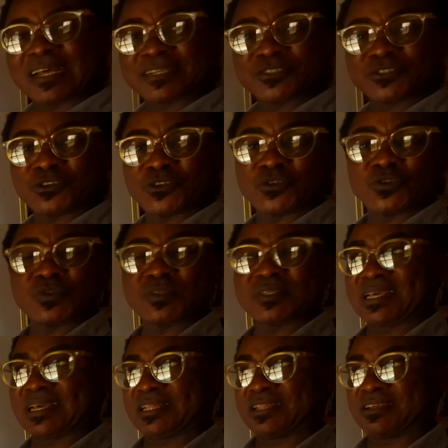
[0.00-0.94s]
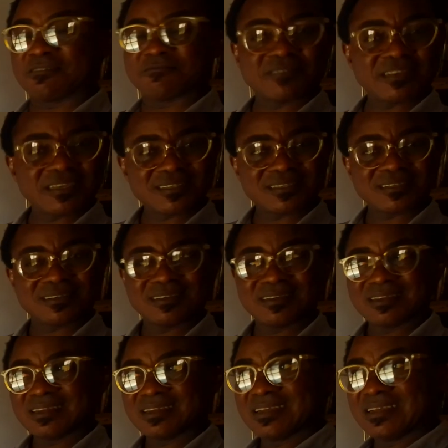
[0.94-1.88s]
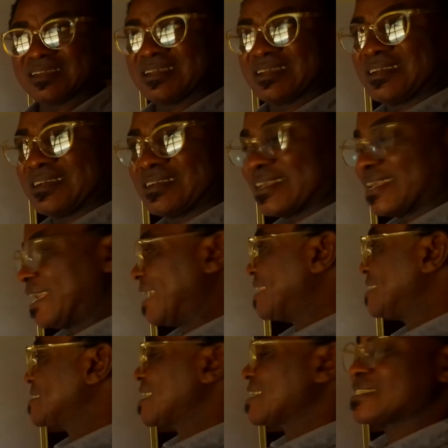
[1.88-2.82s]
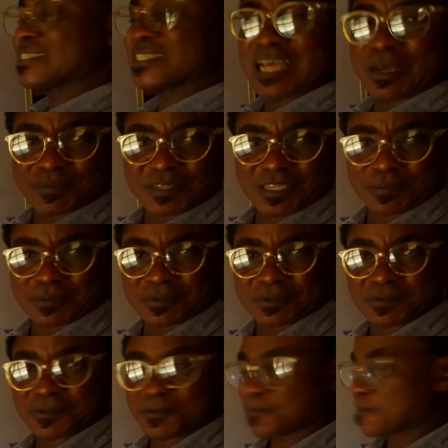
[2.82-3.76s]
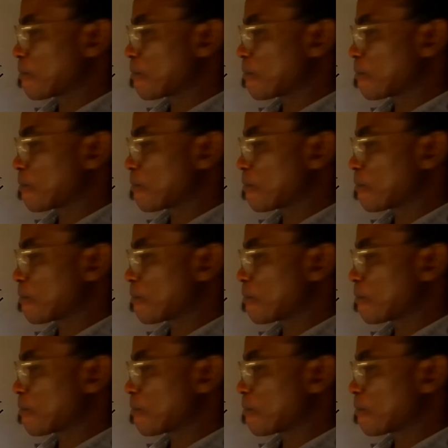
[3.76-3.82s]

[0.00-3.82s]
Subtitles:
not to use any of this, it is acceptable